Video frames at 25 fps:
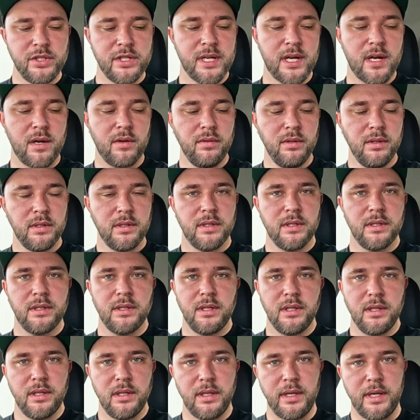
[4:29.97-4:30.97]
down,
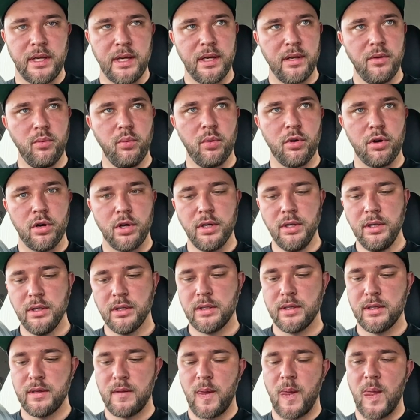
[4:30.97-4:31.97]
gear 1,
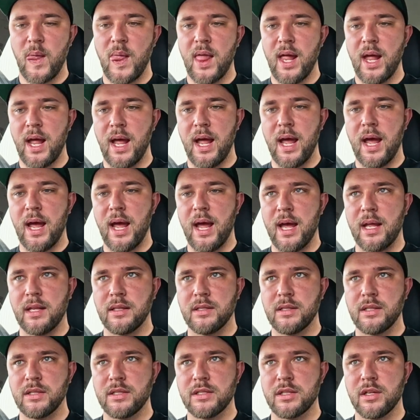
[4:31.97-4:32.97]
and
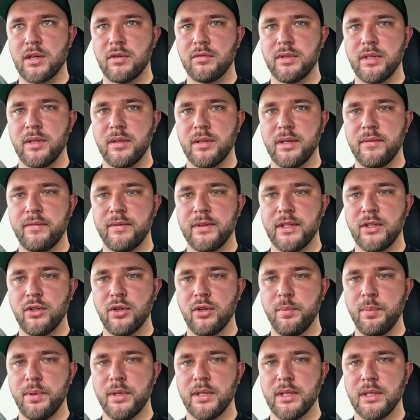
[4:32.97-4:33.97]
slowly lift it
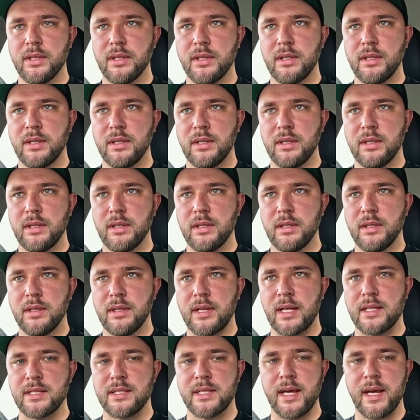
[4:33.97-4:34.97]
up.
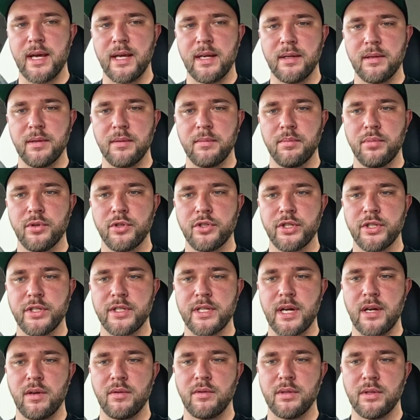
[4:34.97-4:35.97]
That's there. Push it
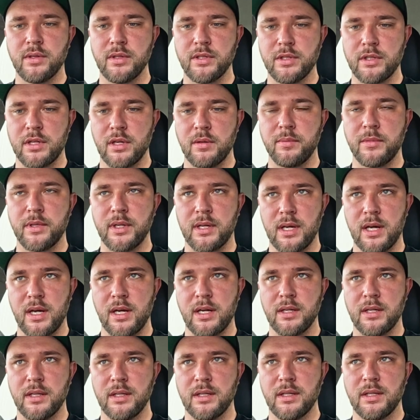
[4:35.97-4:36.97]
down, stop the car.
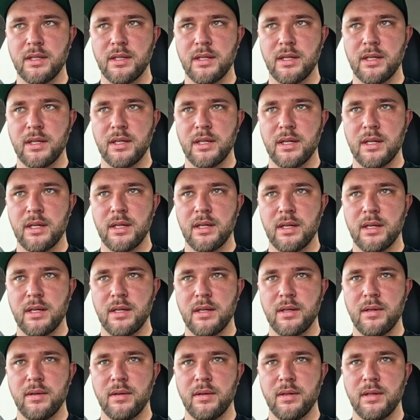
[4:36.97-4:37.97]

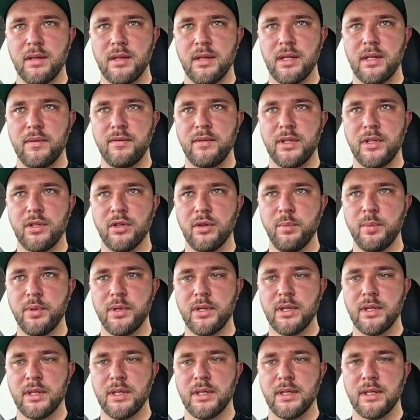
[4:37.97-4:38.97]
Lift it up,
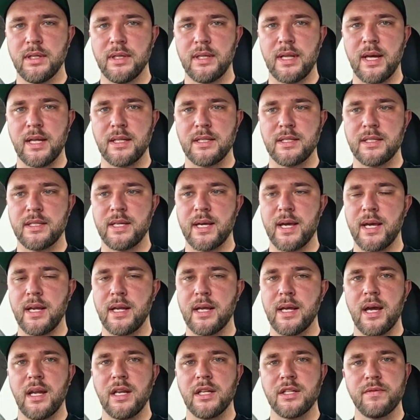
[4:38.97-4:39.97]
that's there.
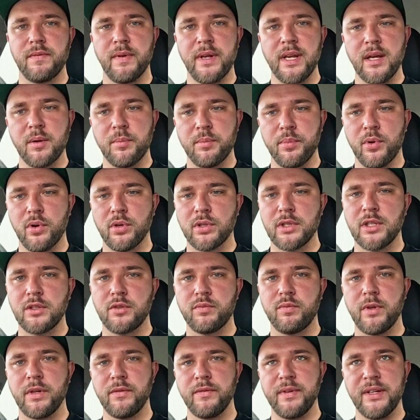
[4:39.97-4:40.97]
And it's very important
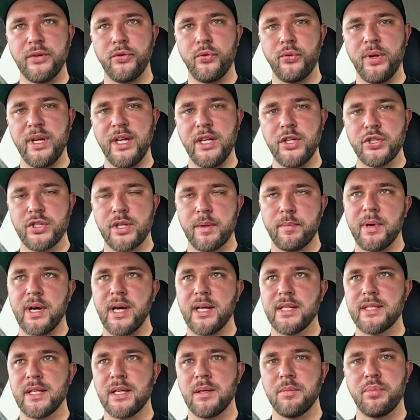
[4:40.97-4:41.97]
when we reach the
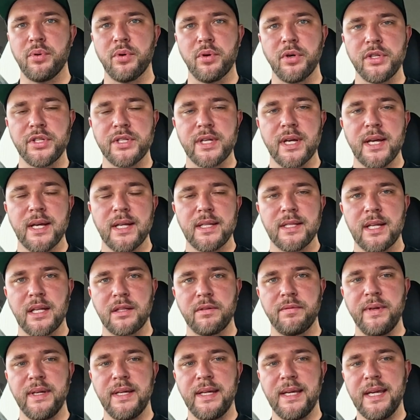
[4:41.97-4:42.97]
biting point
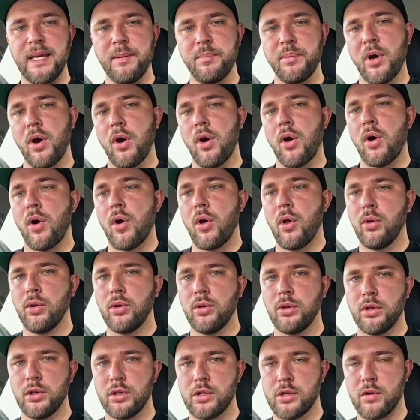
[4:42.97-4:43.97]
that we keep
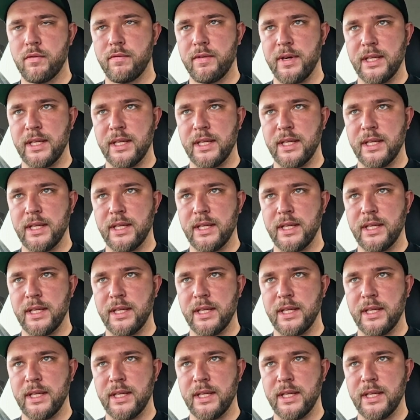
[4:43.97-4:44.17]
hold of